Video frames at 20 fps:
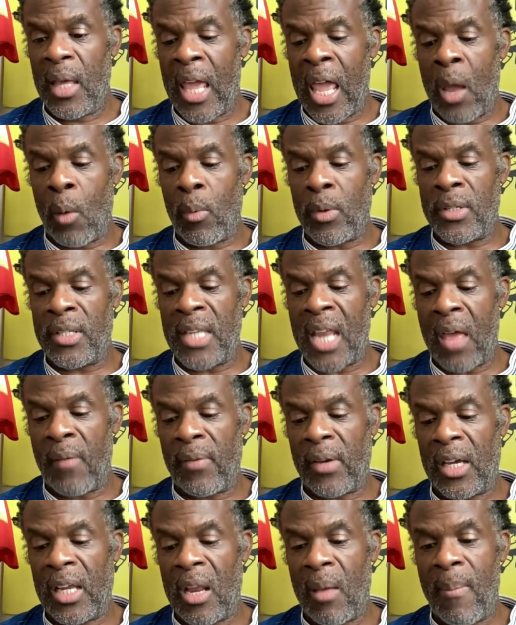it was
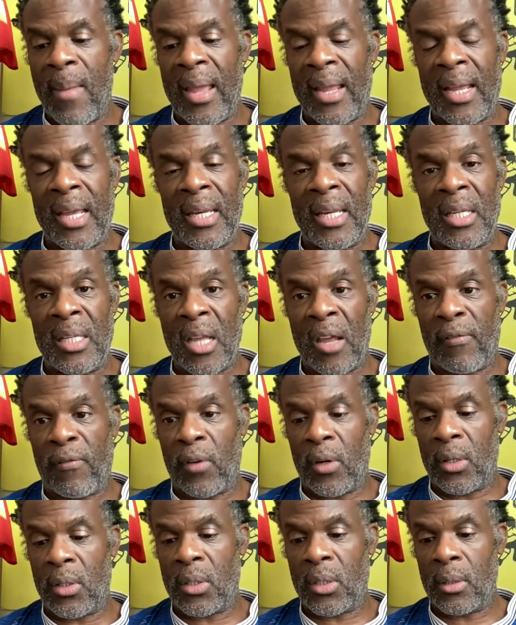never going to make any
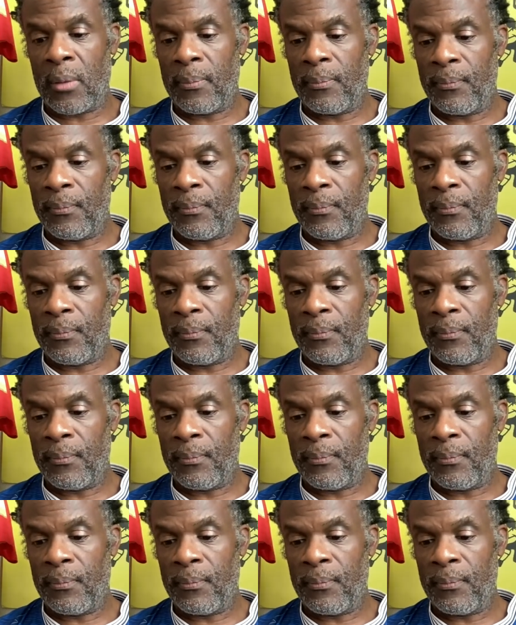difference.